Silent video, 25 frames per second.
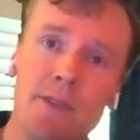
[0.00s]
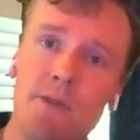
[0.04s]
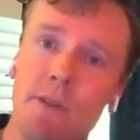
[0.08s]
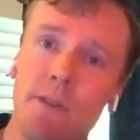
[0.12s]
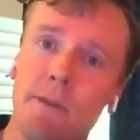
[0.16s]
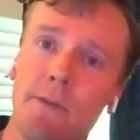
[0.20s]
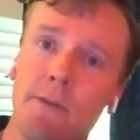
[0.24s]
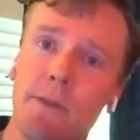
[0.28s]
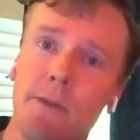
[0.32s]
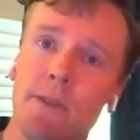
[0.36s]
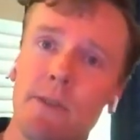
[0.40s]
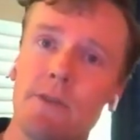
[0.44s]
and then
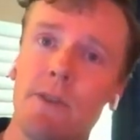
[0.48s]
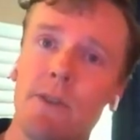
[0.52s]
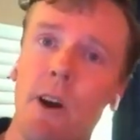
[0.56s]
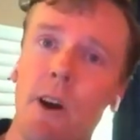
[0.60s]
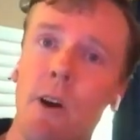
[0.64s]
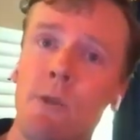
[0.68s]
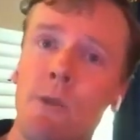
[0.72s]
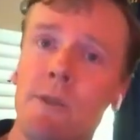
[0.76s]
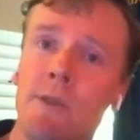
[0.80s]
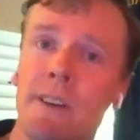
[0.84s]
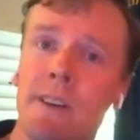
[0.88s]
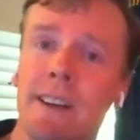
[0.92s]
you can
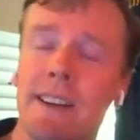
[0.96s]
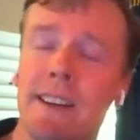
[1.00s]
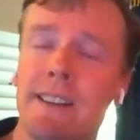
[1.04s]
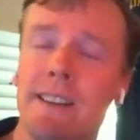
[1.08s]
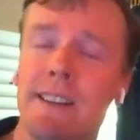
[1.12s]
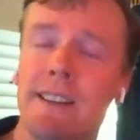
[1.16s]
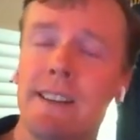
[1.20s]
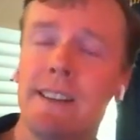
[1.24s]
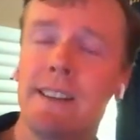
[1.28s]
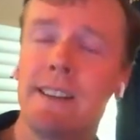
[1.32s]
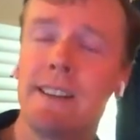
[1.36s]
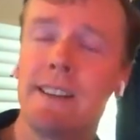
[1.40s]
first own and
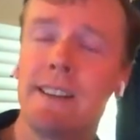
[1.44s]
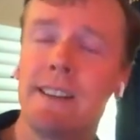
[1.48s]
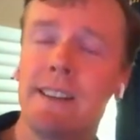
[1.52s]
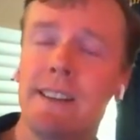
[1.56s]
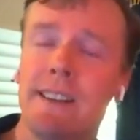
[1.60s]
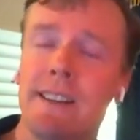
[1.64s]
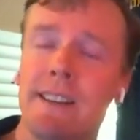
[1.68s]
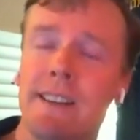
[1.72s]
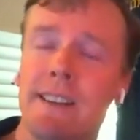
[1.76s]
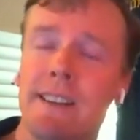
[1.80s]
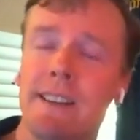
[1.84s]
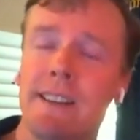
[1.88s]
accept
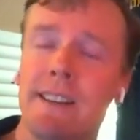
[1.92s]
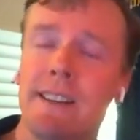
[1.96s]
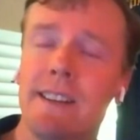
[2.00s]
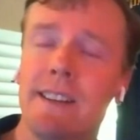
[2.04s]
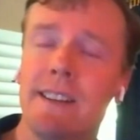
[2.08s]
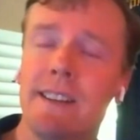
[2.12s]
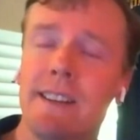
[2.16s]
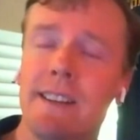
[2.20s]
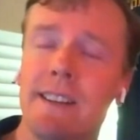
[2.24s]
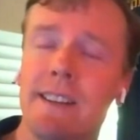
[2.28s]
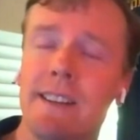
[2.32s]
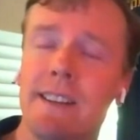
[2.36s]
that
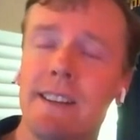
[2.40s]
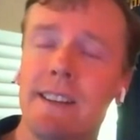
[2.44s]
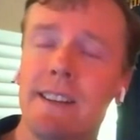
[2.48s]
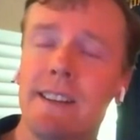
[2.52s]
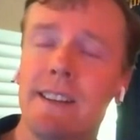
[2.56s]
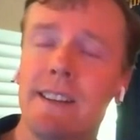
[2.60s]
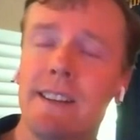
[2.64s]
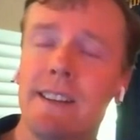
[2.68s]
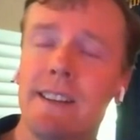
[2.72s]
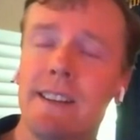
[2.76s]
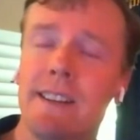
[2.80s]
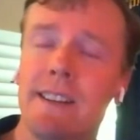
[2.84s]
fear,
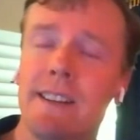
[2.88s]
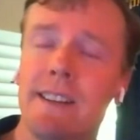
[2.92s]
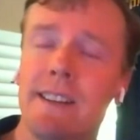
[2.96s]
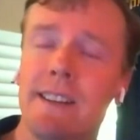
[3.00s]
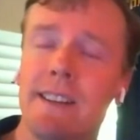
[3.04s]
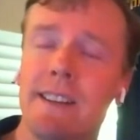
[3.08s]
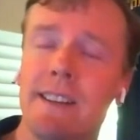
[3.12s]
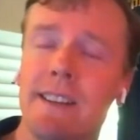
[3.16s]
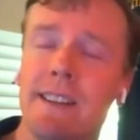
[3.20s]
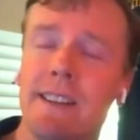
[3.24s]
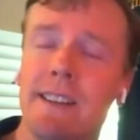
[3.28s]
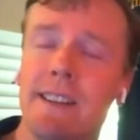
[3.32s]
at
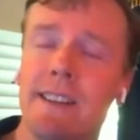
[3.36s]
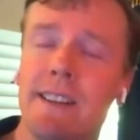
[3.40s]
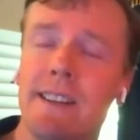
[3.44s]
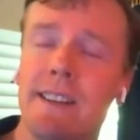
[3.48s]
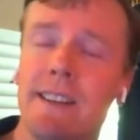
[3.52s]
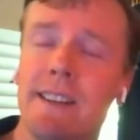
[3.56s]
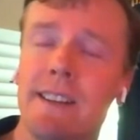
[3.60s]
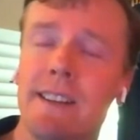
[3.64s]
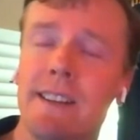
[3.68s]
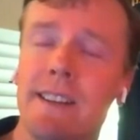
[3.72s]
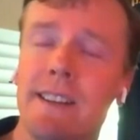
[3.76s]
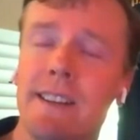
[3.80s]
that
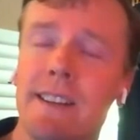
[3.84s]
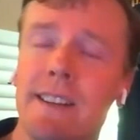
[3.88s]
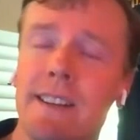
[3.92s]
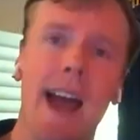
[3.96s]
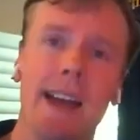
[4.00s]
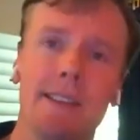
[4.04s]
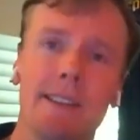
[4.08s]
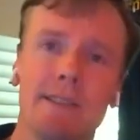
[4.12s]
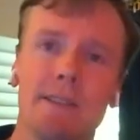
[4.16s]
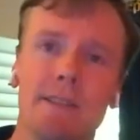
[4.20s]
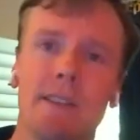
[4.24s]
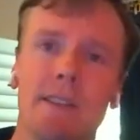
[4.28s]
point, the fear
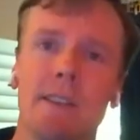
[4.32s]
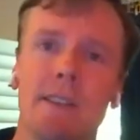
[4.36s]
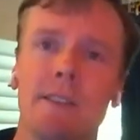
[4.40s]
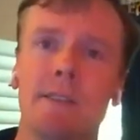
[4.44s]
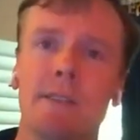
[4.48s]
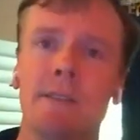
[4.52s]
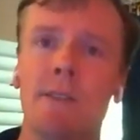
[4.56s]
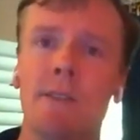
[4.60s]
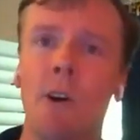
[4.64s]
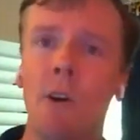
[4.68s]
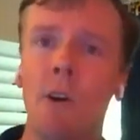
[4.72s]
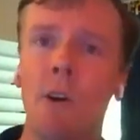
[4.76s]
has
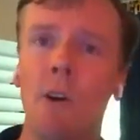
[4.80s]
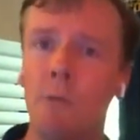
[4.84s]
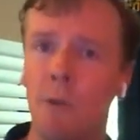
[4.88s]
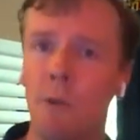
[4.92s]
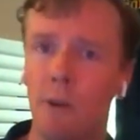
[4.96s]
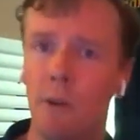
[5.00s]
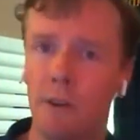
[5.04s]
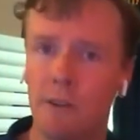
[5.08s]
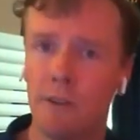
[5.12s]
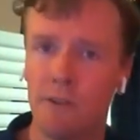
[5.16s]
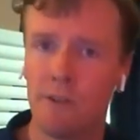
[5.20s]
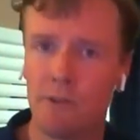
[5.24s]
no
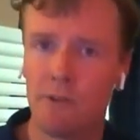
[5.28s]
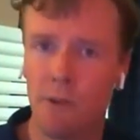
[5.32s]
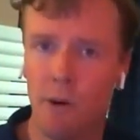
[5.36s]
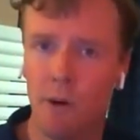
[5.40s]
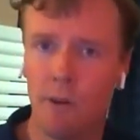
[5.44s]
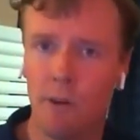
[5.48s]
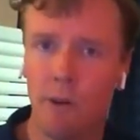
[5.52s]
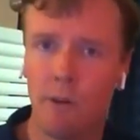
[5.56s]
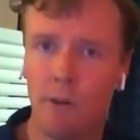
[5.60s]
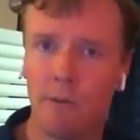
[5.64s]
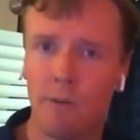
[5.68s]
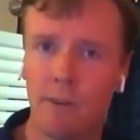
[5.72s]
more
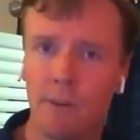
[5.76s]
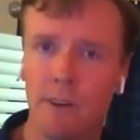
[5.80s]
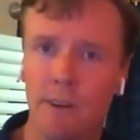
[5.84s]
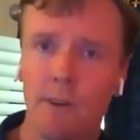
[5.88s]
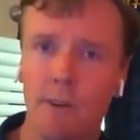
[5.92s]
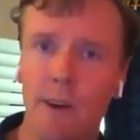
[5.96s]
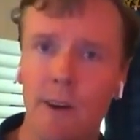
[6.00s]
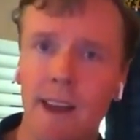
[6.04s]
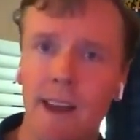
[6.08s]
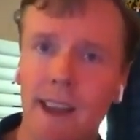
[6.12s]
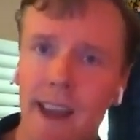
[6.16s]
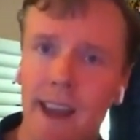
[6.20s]
control over
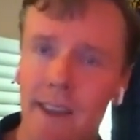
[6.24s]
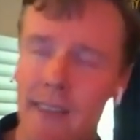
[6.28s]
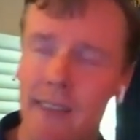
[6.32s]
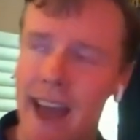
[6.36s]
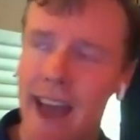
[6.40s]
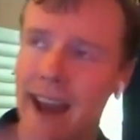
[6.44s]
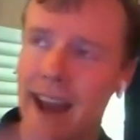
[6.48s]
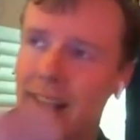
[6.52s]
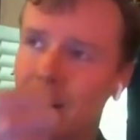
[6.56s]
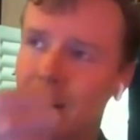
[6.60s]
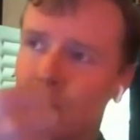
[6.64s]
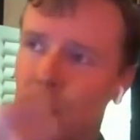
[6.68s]
you,
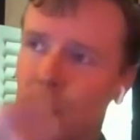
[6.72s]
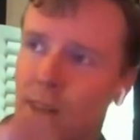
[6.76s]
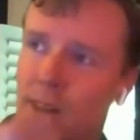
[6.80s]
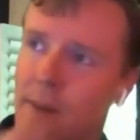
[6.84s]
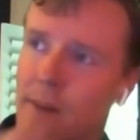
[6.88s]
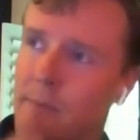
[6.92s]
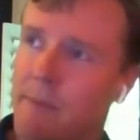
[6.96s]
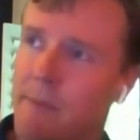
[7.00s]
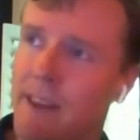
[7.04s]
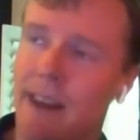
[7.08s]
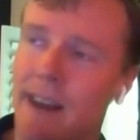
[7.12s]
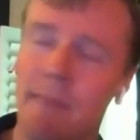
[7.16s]
and that
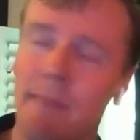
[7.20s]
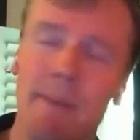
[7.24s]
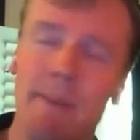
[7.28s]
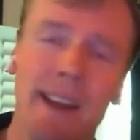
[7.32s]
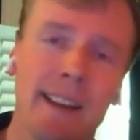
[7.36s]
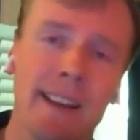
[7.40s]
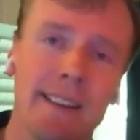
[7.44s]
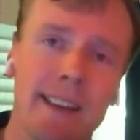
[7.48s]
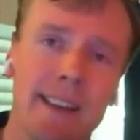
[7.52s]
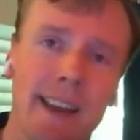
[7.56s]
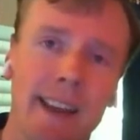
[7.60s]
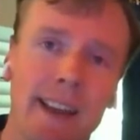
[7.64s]
grip that
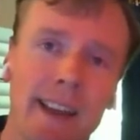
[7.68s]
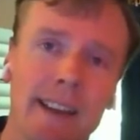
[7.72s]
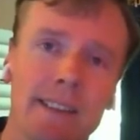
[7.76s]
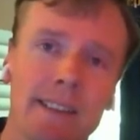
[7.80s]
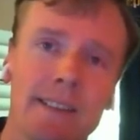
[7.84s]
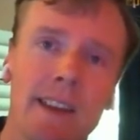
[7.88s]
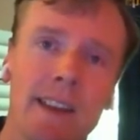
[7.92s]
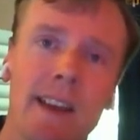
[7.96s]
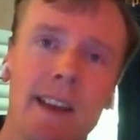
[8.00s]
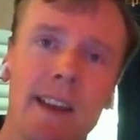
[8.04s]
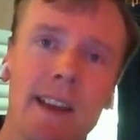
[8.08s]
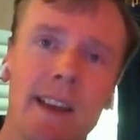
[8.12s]
it
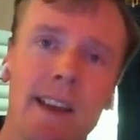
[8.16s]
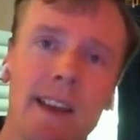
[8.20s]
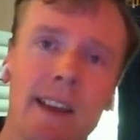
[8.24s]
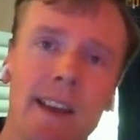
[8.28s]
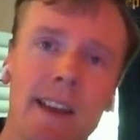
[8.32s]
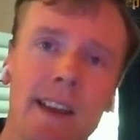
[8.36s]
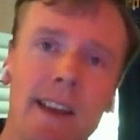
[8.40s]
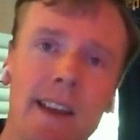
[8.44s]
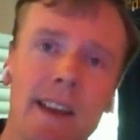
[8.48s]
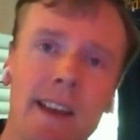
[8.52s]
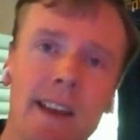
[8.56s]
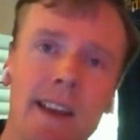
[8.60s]
maintains
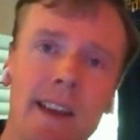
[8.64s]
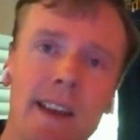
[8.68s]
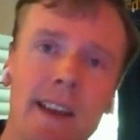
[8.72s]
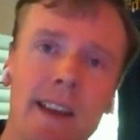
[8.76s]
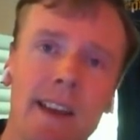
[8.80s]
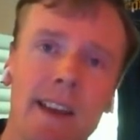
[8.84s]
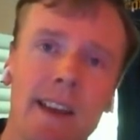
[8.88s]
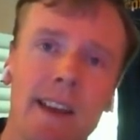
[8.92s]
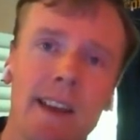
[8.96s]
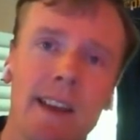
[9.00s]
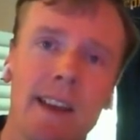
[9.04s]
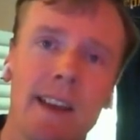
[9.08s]
becomes
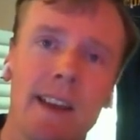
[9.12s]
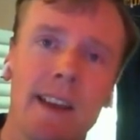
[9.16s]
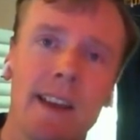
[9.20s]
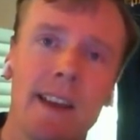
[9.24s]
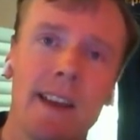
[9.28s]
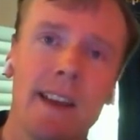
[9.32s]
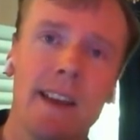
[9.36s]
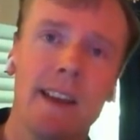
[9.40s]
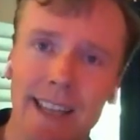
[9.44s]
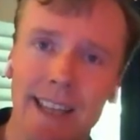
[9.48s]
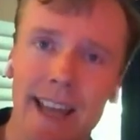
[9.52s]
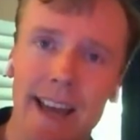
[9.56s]

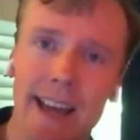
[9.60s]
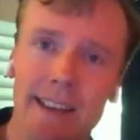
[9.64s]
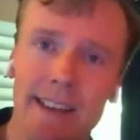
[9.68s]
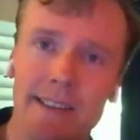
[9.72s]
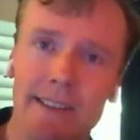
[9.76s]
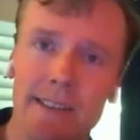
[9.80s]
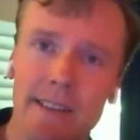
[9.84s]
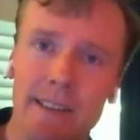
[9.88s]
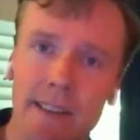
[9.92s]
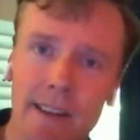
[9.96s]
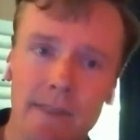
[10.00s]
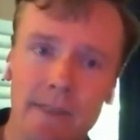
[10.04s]
substantially
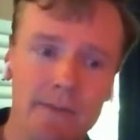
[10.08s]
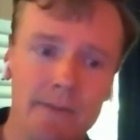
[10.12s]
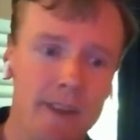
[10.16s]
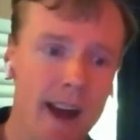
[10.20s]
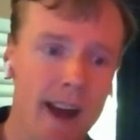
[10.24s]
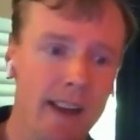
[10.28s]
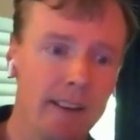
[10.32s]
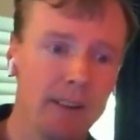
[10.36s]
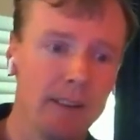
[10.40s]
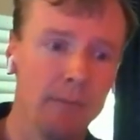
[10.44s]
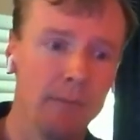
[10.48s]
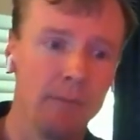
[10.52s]
less, if
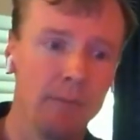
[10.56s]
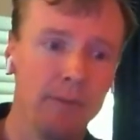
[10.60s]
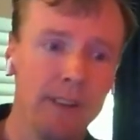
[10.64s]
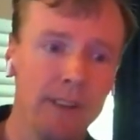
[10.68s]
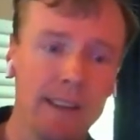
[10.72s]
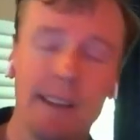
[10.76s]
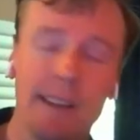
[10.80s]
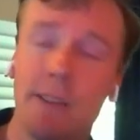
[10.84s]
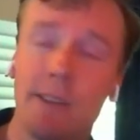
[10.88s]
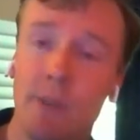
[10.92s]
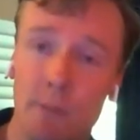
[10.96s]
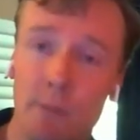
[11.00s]
not
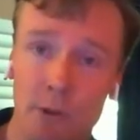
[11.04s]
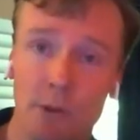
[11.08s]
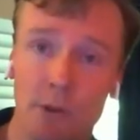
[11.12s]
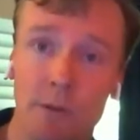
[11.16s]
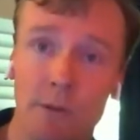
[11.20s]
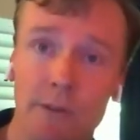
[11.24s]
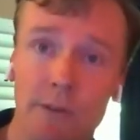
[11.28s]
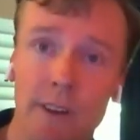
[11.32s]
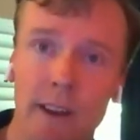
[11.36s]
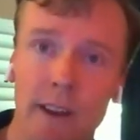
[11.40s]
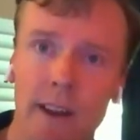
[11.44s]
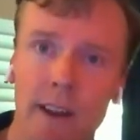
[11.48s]
completely
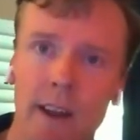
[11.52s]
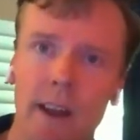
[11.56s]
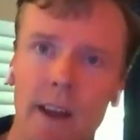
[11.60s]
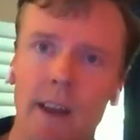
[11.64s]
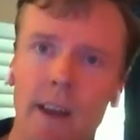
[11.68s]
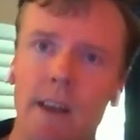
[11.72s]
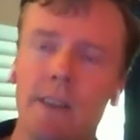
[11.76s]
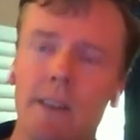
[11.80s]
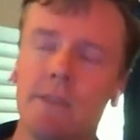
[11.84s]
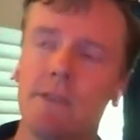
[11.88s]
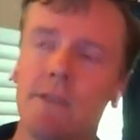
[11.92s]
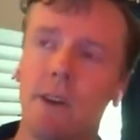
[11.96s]
removed.
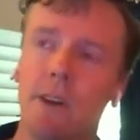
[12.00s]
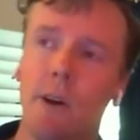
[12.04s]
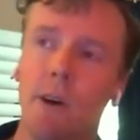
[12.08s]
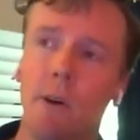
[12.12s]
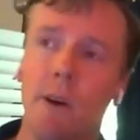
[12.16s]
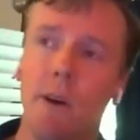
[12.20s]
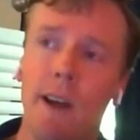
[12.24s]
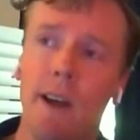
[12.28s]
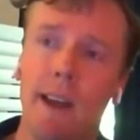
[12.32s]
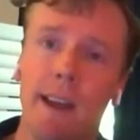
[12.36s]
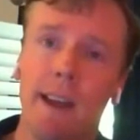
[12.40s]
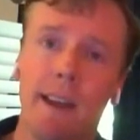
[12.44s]

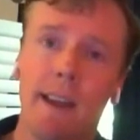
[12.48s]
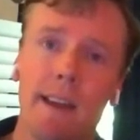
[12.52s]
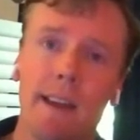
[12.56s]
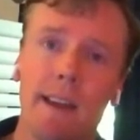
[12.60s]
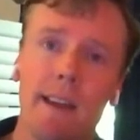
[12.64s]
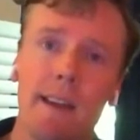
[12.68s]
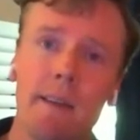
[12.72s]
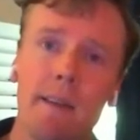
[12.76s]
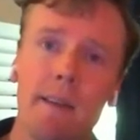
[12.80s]
So